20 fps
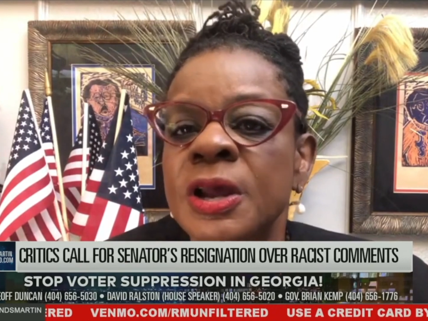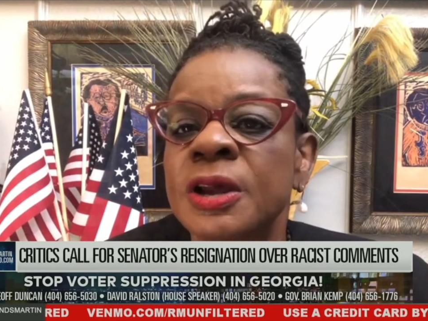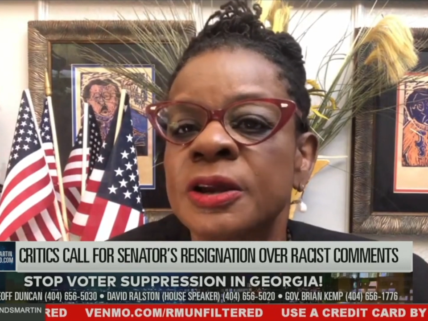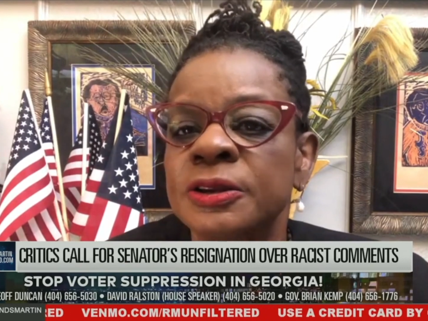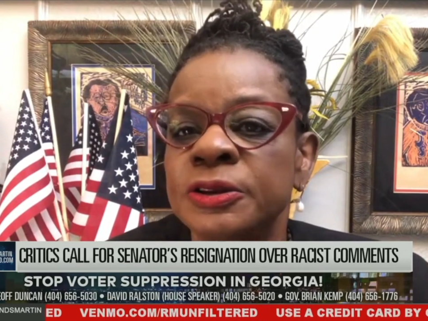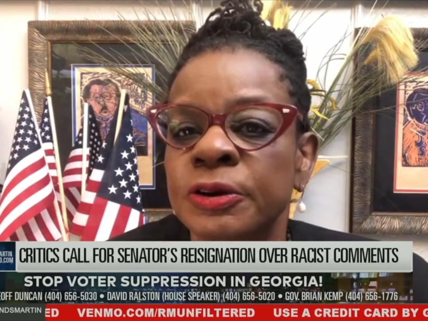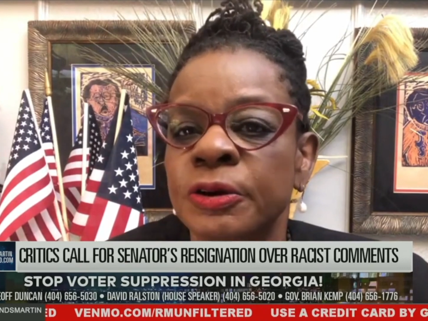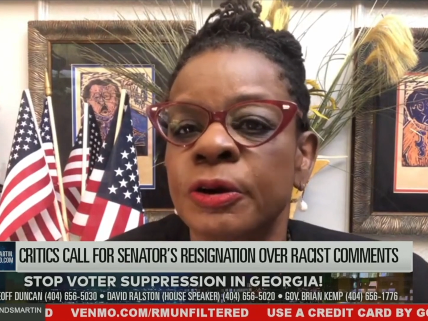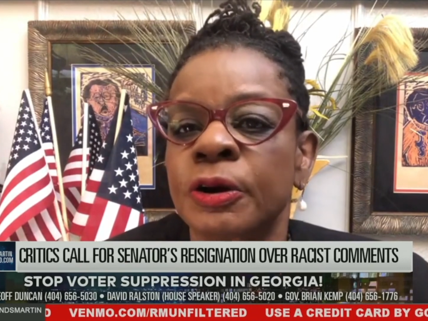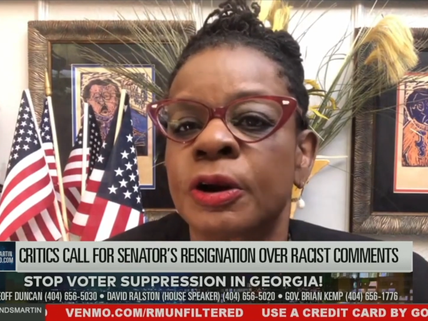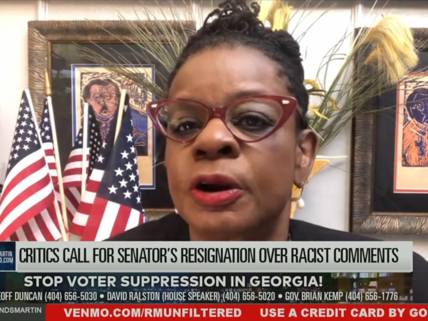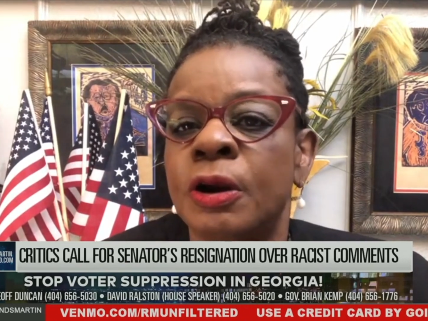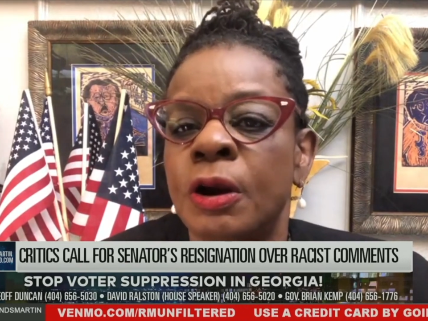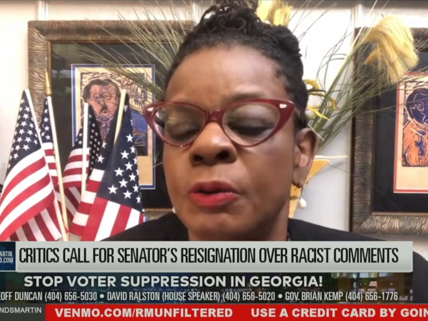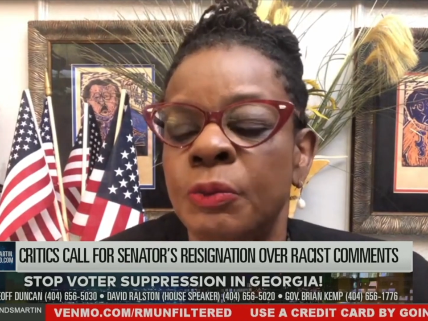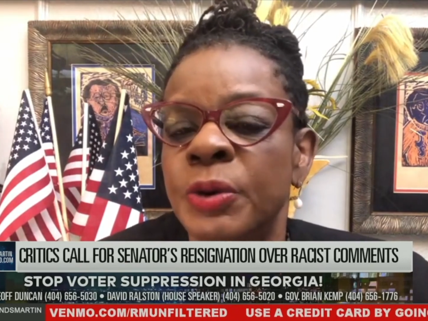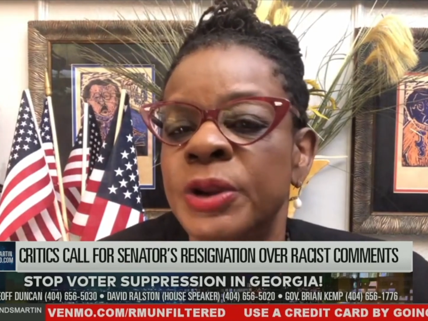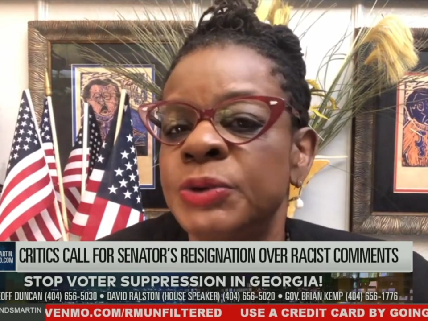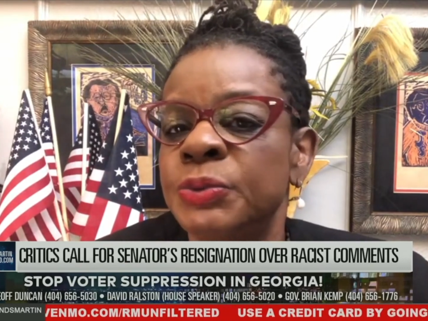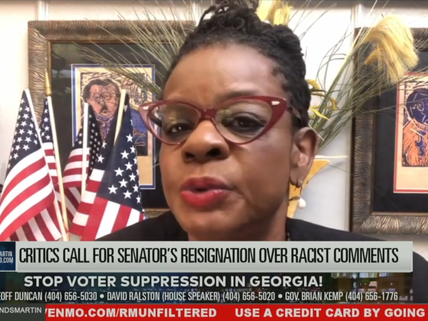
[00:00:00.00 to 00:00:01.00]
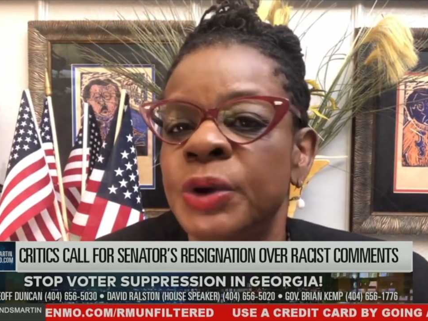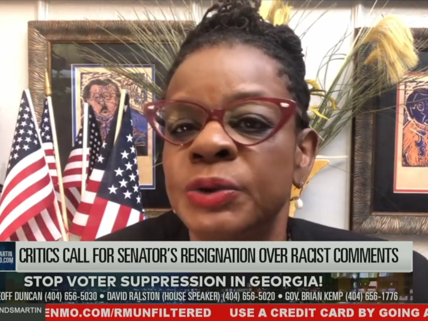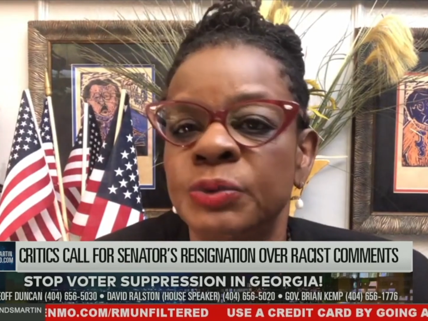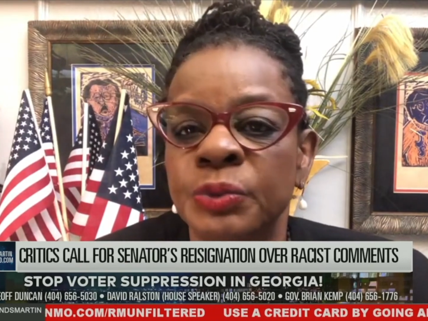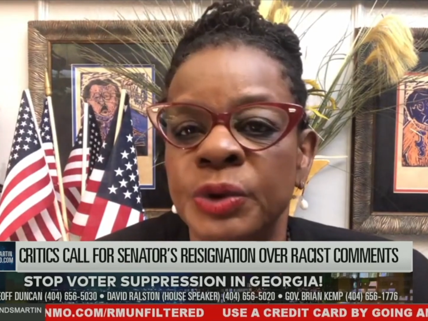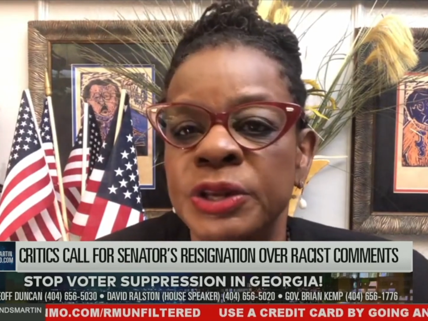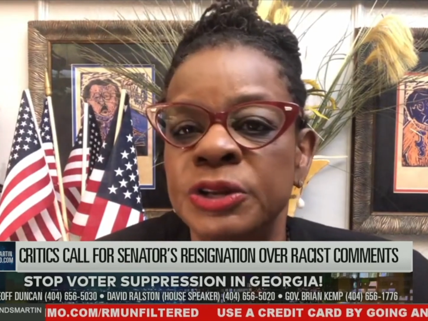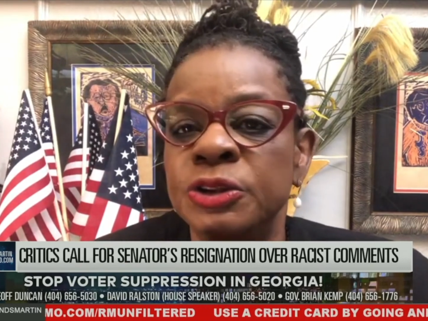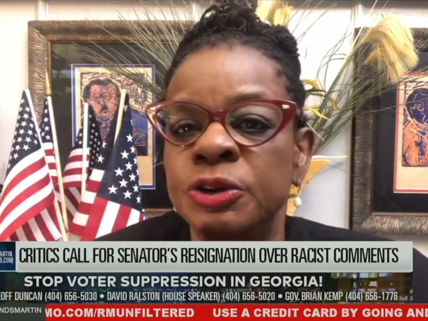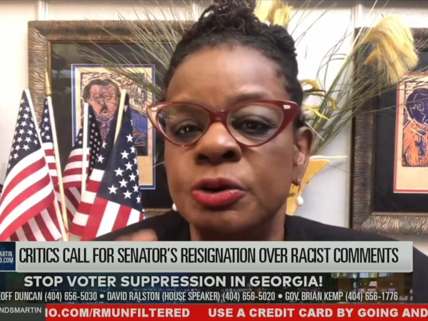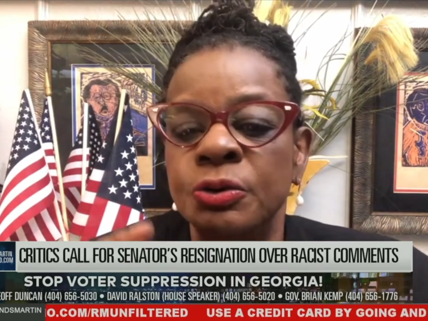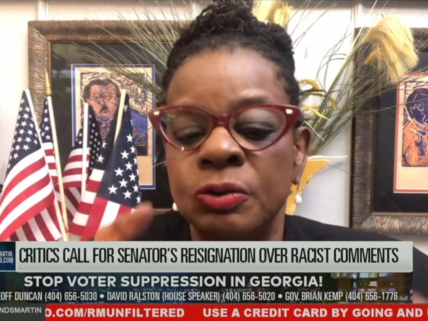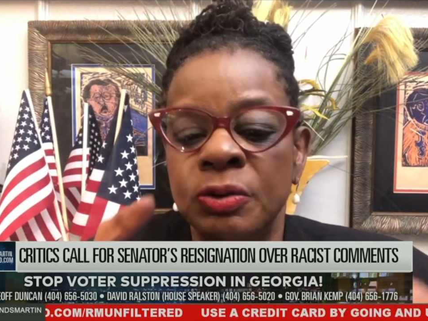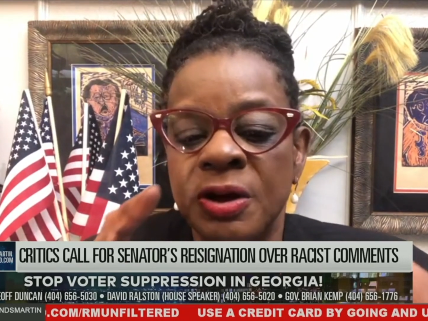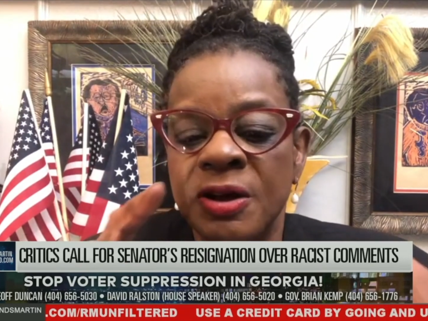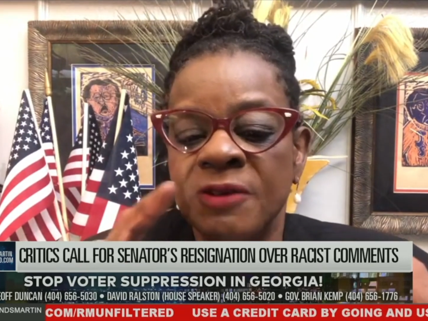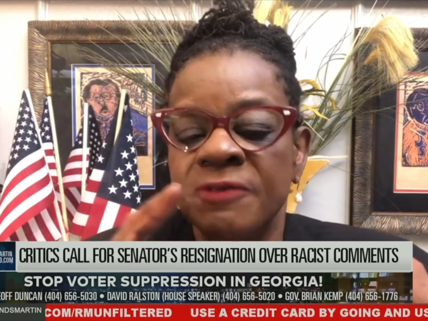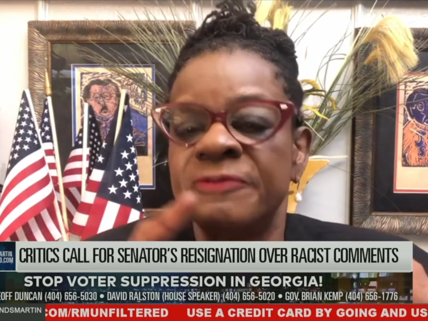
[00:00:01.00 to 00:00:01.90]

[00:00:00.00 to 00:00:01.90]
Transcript: you're when, when, when you